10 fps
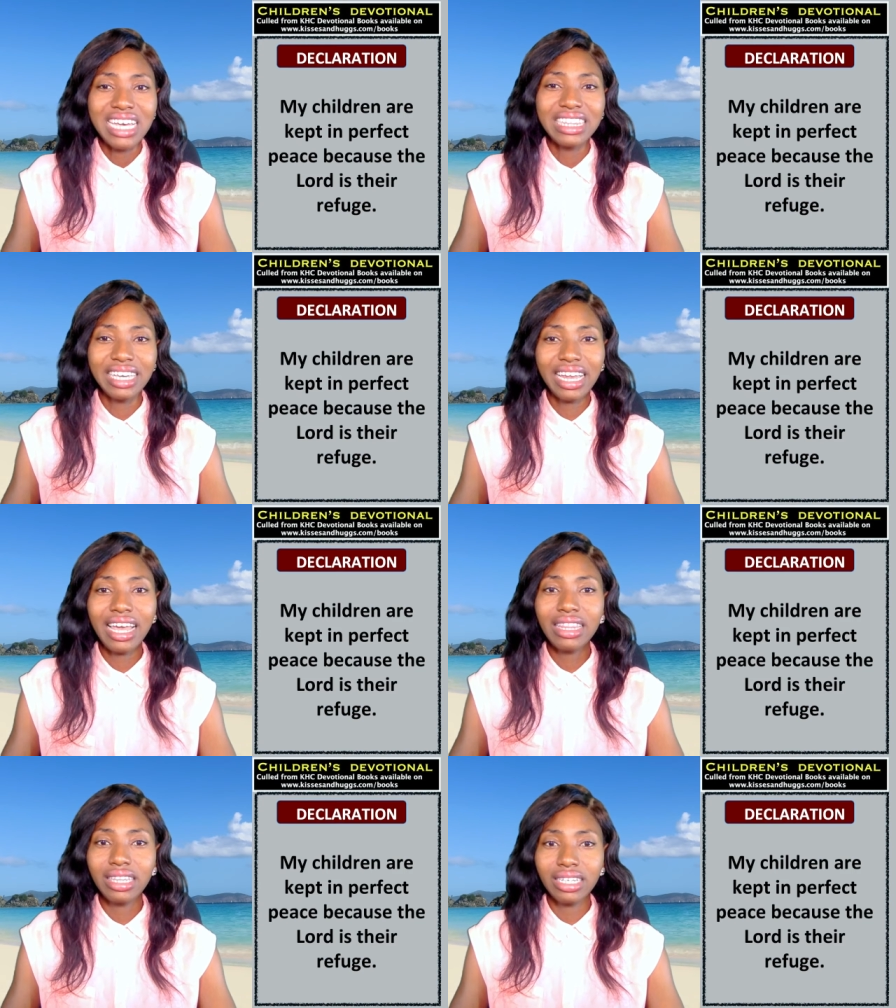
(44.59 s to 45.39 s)

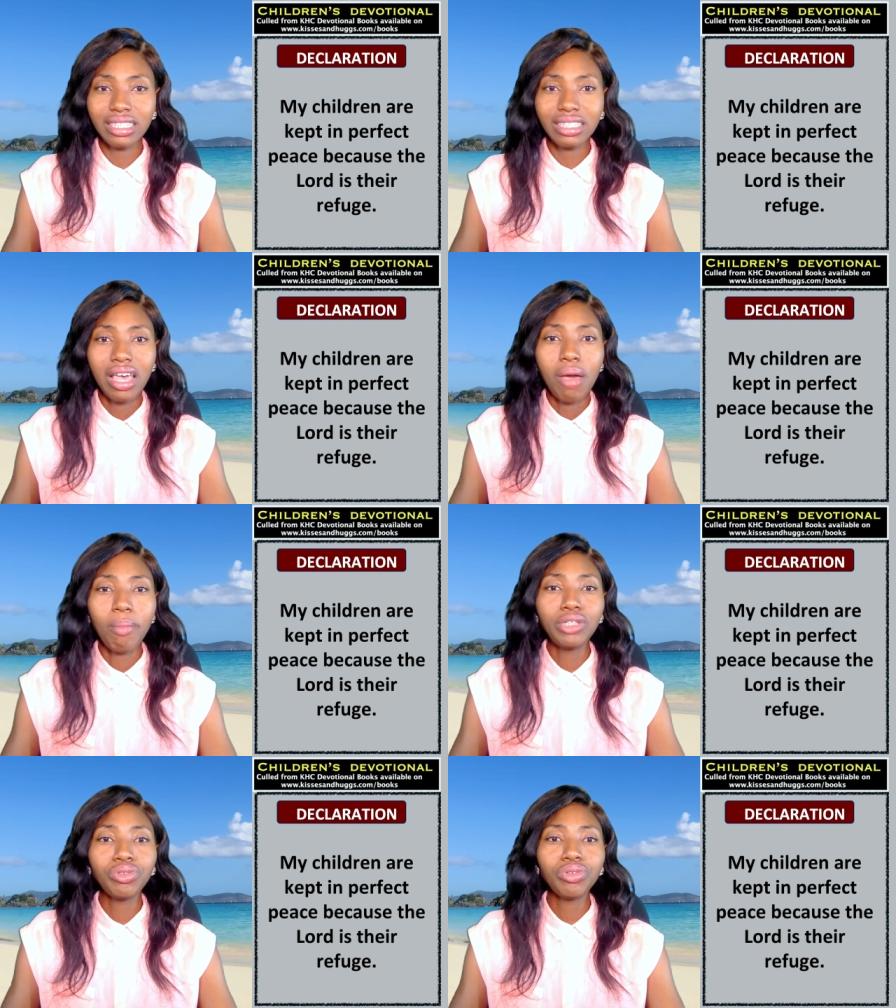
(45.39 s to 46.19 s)
Declare this My
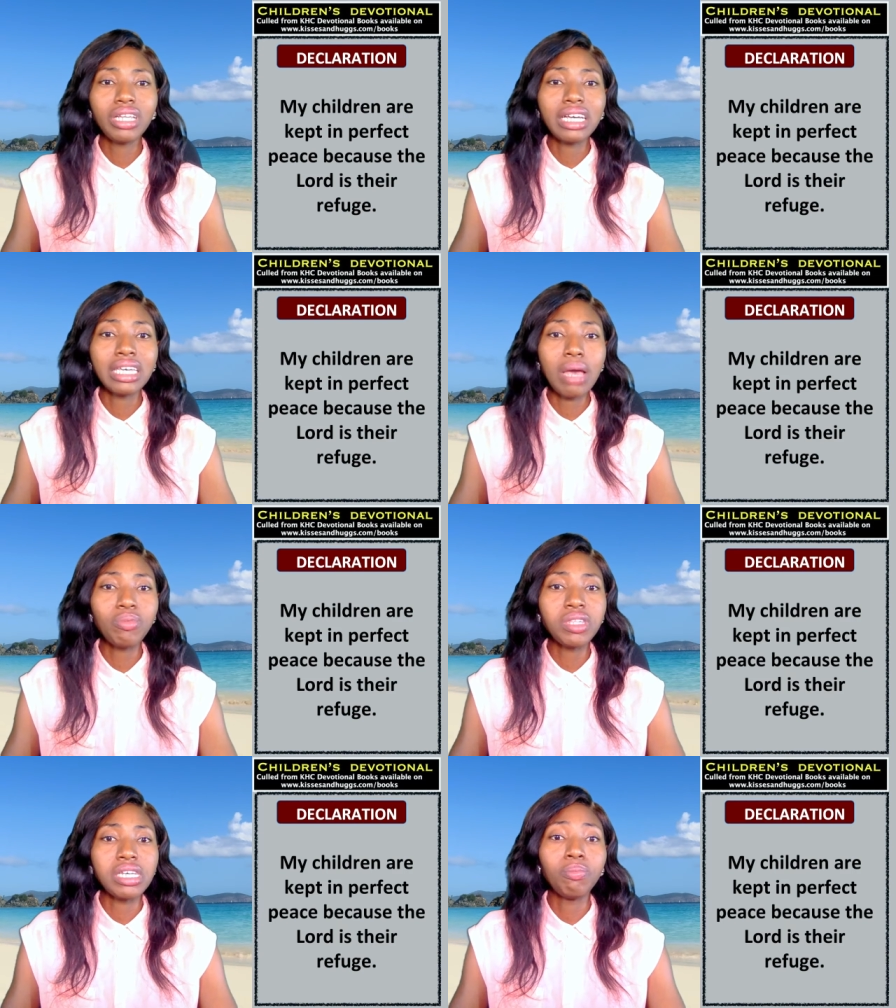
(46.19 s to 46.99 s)
children are
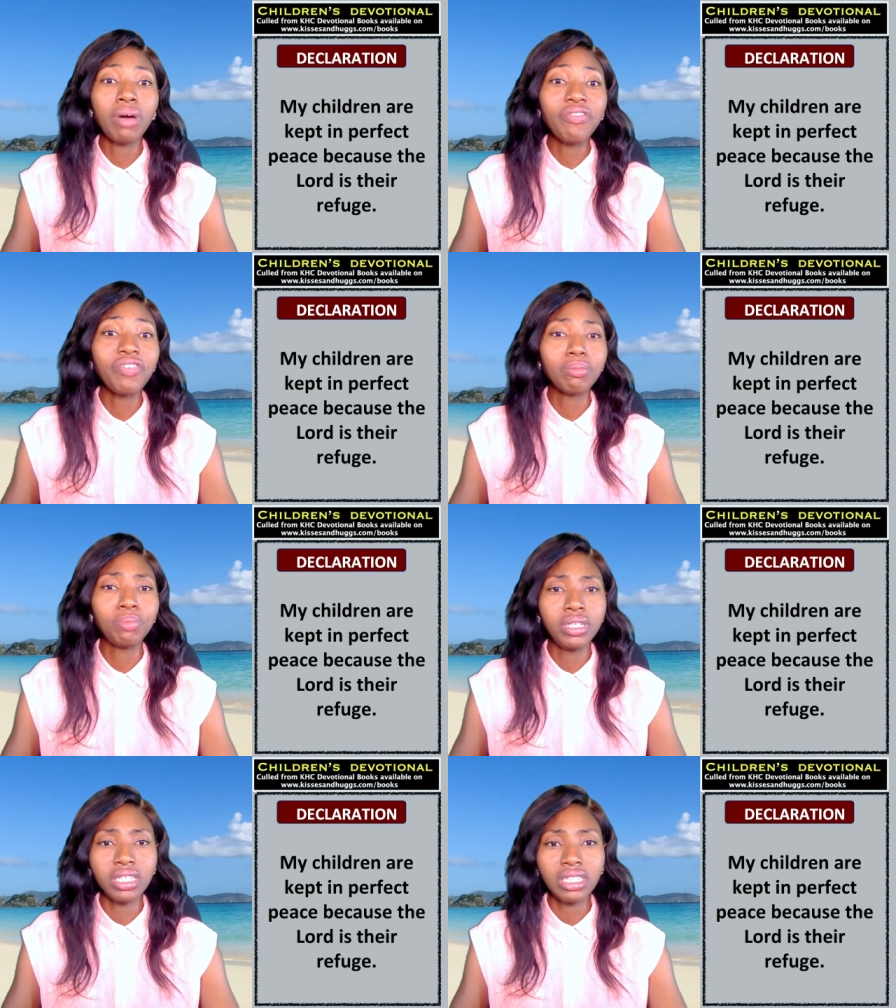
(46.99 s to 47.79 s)
kept in
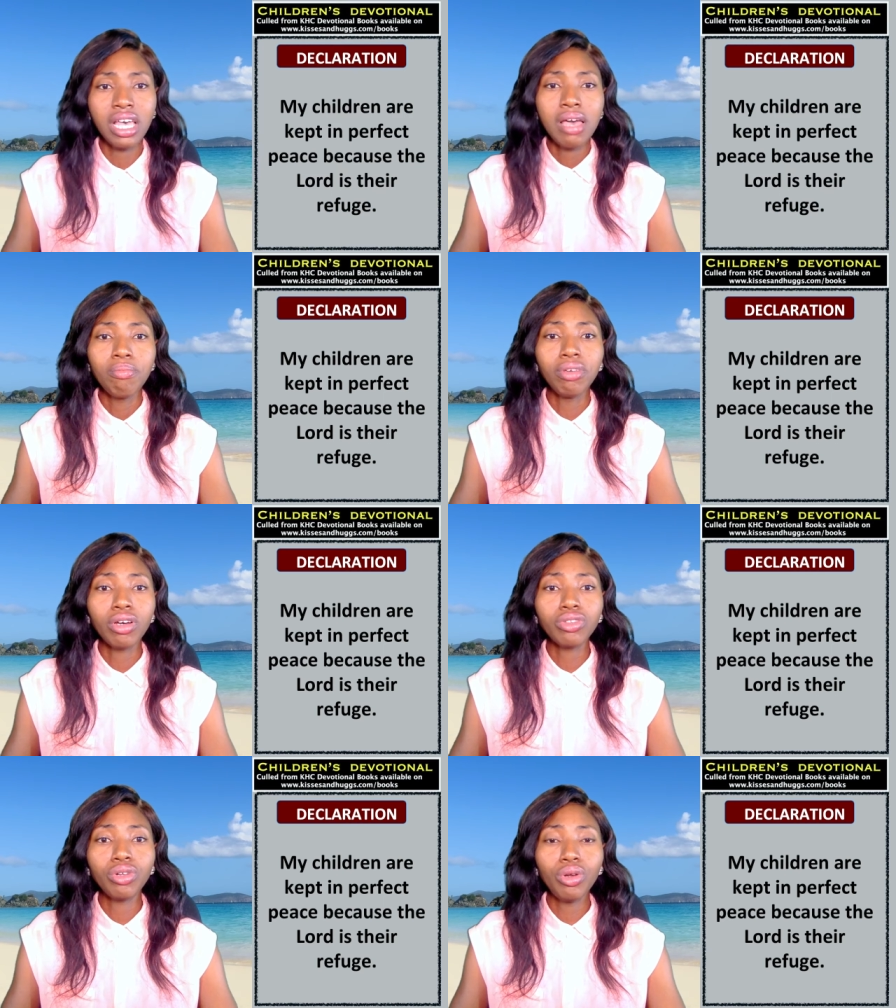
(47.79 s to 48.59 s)
perfect peace
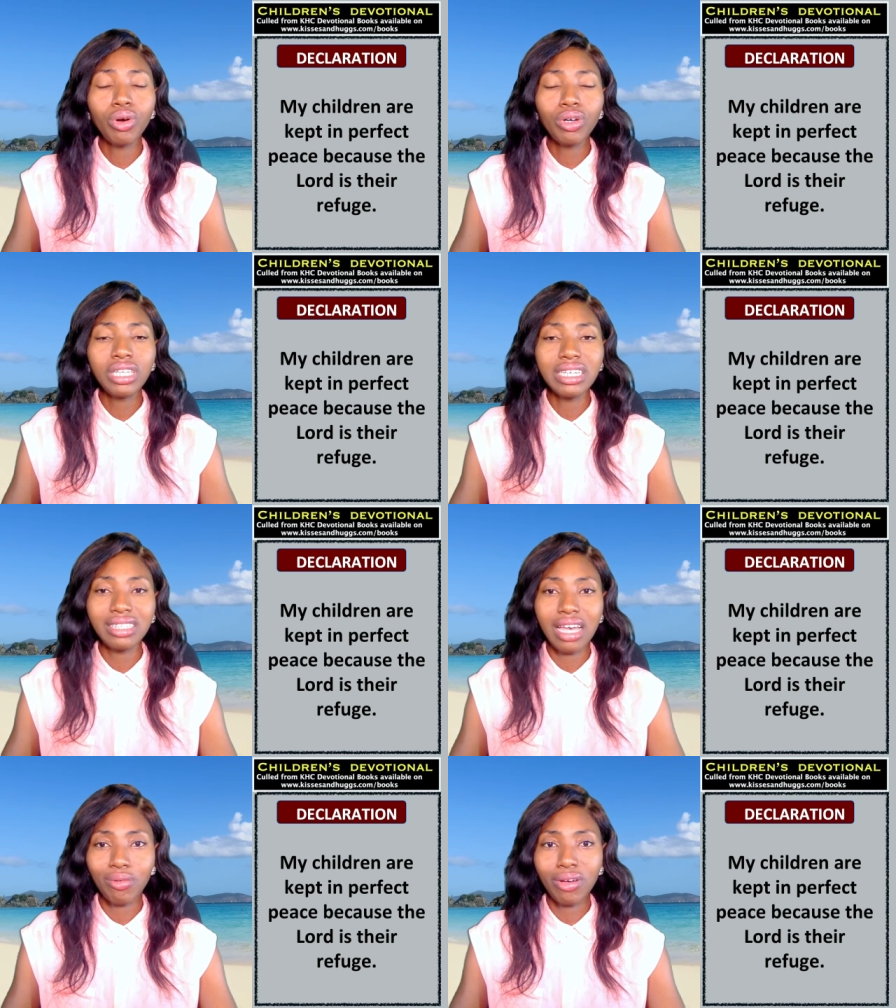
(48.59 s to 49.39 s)
because the Lord is
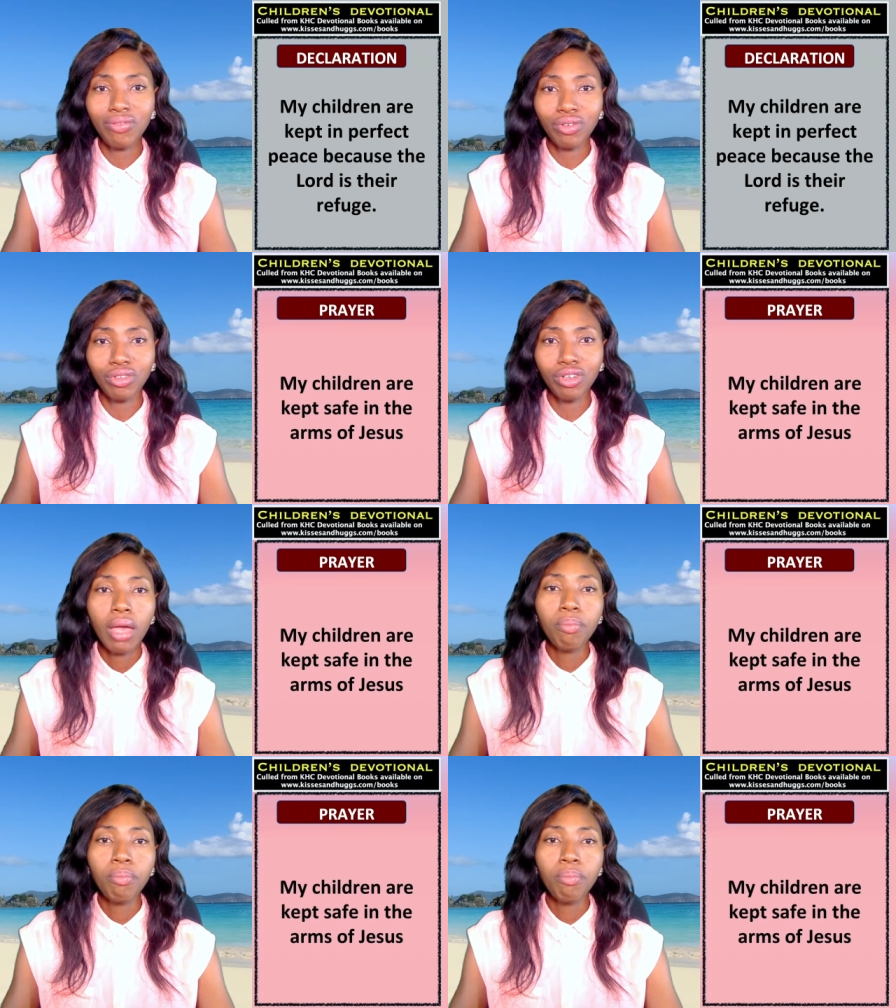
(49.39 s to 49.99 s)
their refuge.